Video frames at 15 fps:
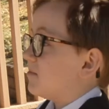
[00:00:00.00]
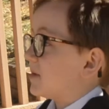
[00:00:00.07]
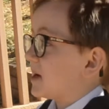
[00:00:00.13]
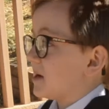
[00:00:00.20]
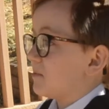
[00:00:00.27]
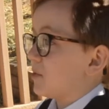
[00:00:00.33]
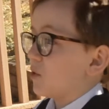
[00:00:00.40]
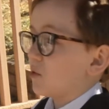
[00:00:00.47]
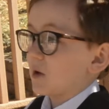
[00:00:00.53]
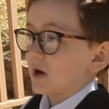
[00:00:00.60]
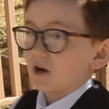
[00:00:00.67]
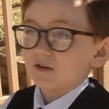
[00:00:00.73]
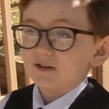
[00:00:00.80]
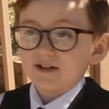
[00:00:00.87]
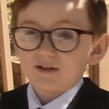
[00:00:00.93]
People
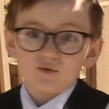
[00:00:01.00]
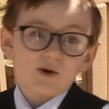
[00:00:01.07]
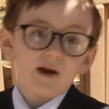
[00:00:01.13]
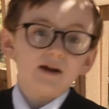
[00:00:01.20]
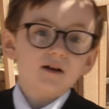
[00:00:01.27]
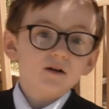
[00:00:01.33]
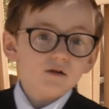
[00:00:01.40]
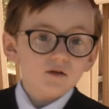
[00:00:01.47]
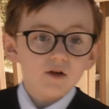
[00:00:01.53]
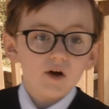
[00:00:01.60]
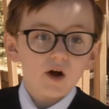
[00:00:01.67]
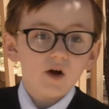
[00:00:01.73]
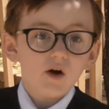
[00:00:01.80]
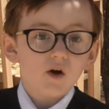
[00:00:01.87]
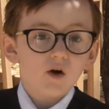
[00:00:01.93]
wear different
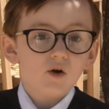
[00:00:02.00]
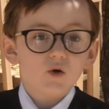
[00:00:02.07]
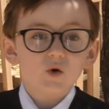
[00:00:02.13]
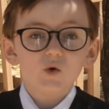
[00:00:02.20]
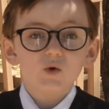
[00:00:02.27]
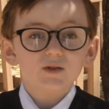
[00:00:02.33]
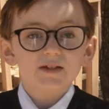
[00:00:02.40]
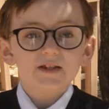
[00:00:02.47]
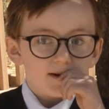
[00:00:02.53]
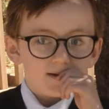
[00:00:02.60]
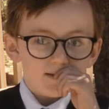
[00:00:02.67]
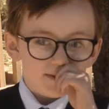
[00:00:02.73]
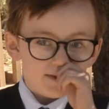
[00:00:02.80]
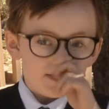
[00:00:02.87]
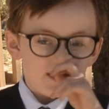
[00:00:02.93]
clothes,
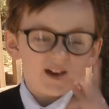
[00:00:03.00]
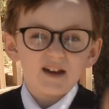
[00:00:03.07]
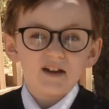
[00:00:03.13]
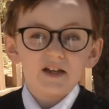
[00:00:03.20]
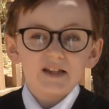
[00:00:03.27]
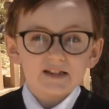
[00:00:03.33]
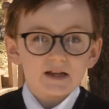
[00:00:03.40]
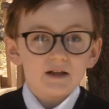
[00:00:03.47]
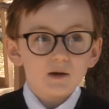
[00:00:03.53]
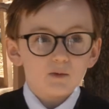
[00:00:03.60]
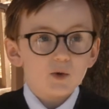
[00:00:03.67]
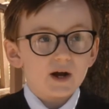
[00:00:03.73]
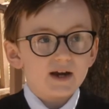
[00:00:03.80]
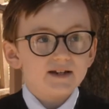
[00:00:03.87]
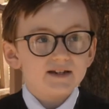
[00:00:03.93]
they
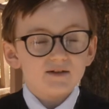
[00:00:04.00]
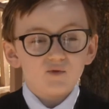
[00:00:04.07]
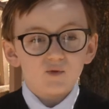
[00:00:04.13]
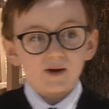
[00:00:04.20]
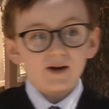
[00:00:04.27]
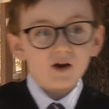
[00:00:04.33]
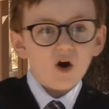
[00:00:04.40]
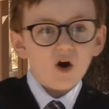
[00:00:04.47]
celebrate different